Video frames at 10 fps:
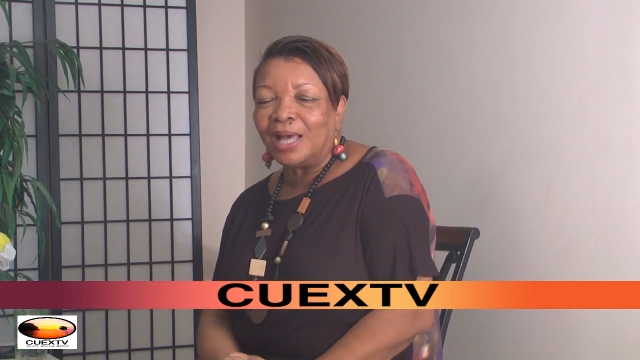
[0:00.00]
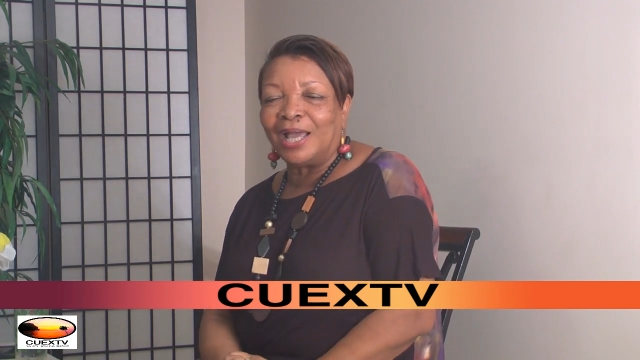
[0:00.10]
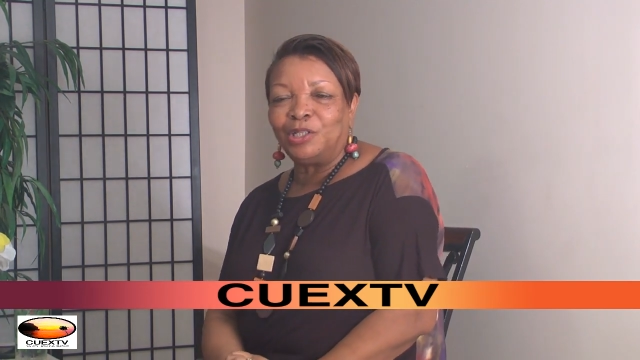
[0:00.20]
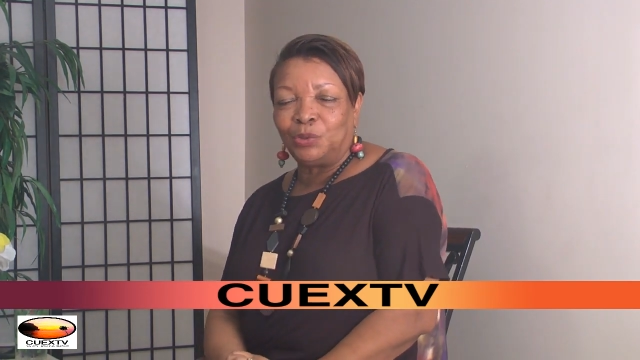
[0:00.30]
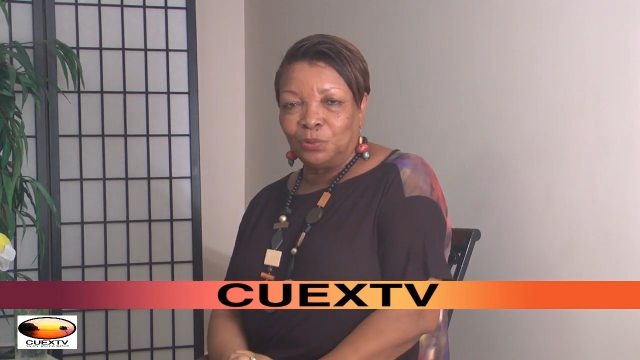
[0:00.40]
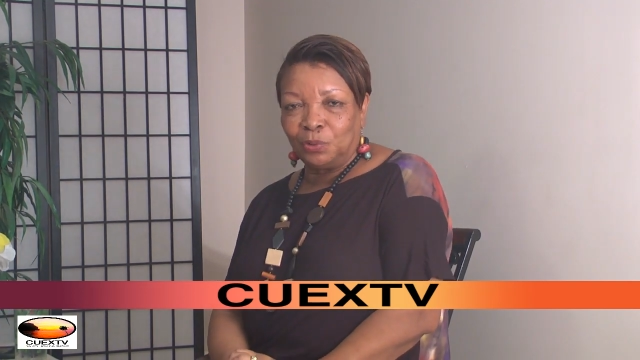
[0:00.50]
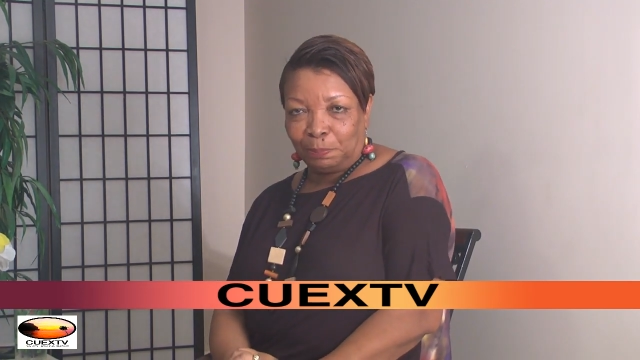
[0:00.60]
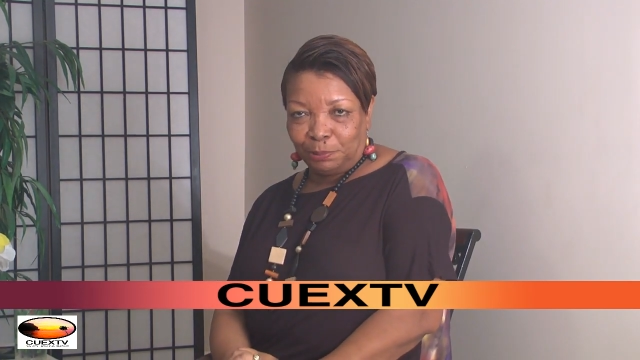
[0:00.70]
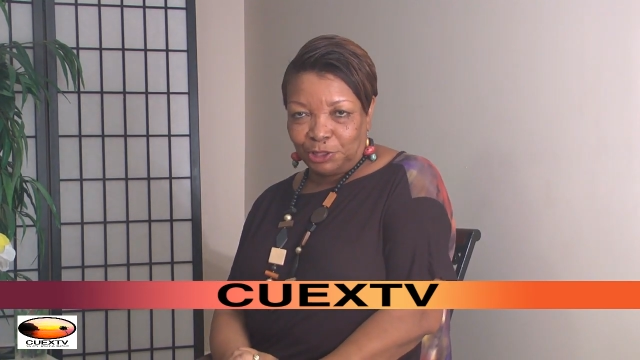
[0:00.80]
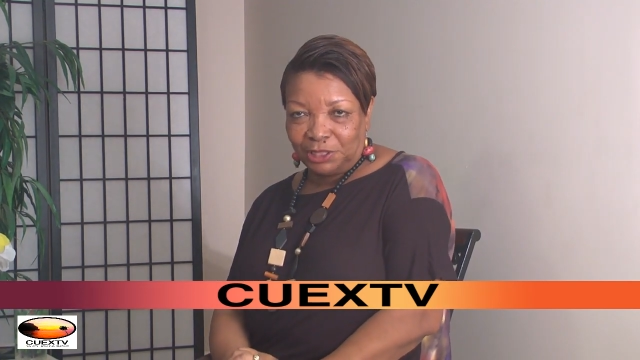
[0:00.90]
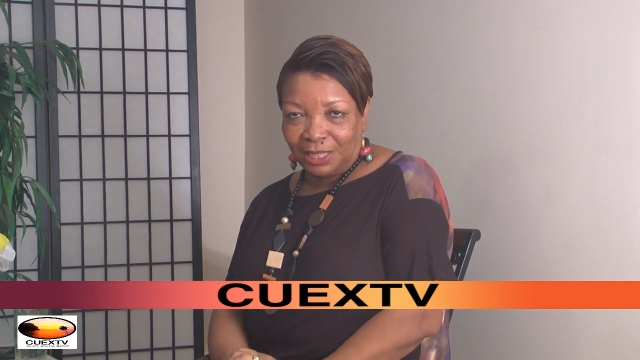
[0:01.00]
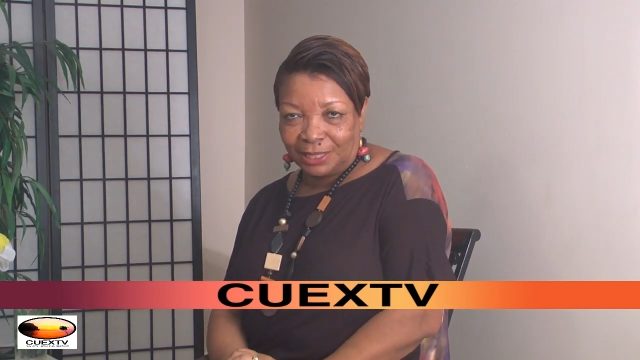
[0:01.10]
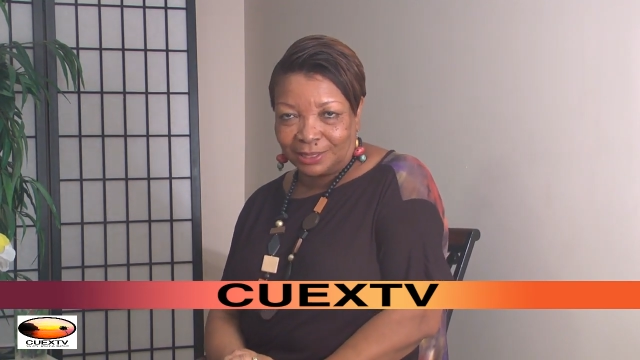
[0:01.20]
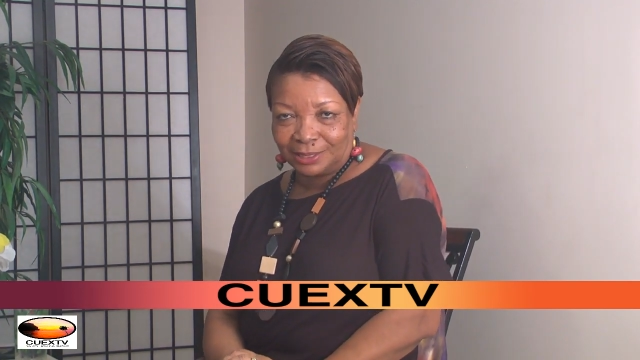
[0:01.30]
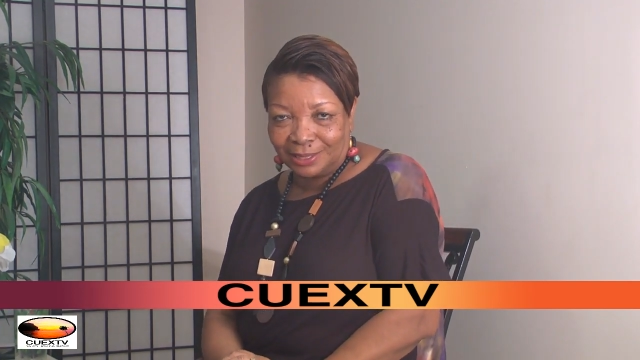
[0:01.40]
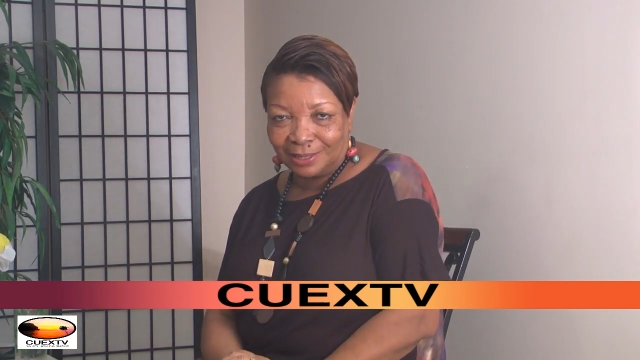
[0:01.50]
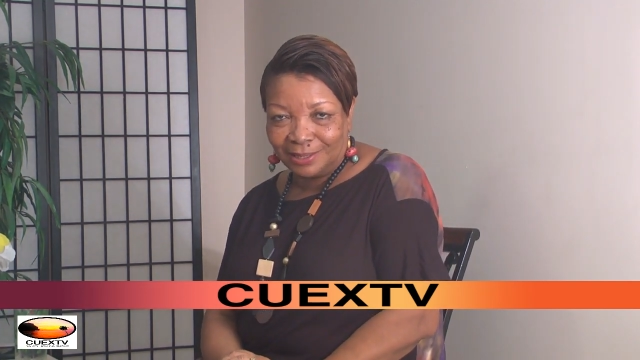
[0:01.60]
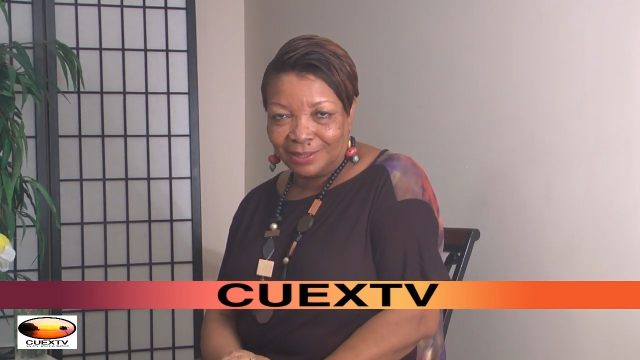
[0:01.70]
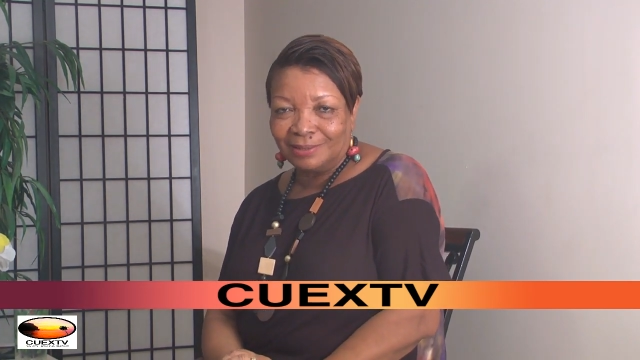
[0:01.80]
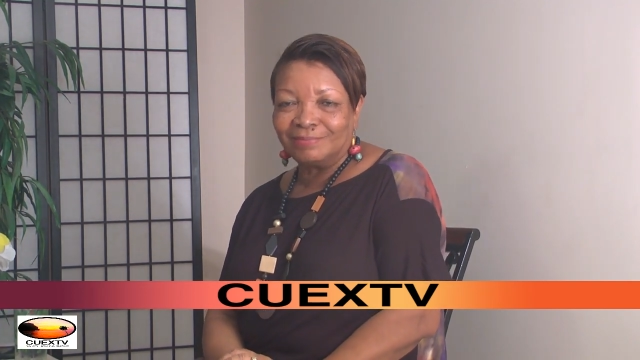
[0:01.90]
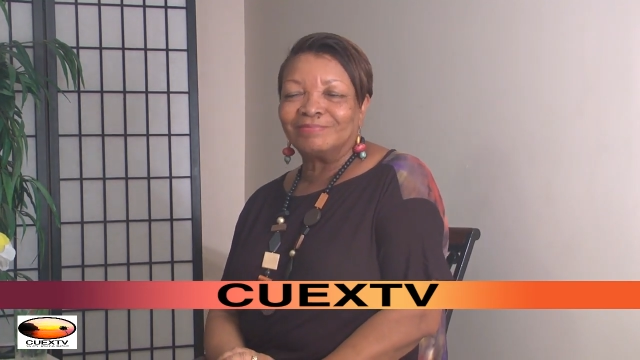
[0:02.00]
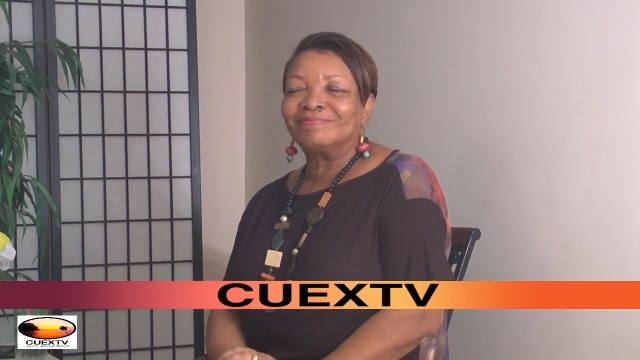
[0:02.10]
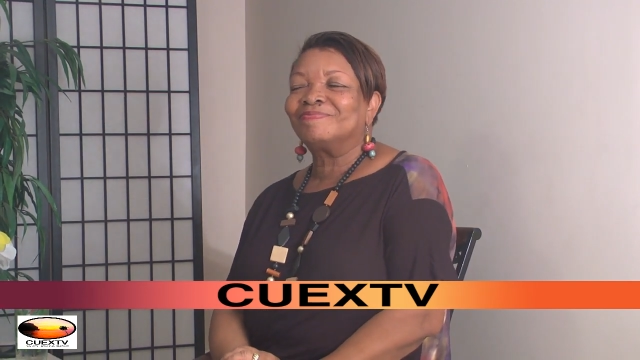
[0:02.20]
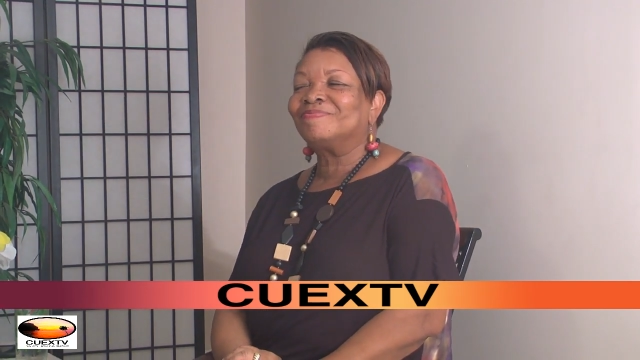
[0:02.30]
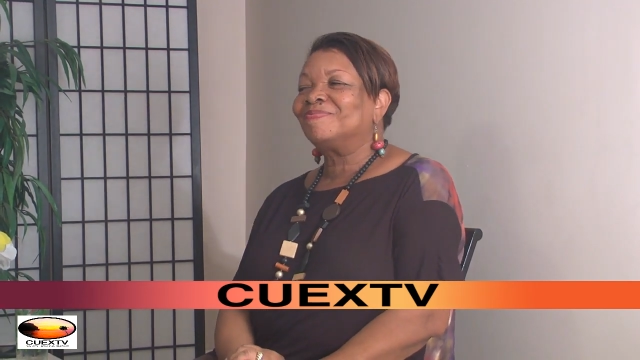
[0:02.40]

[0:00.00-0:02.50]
I do appreciate it. Okay.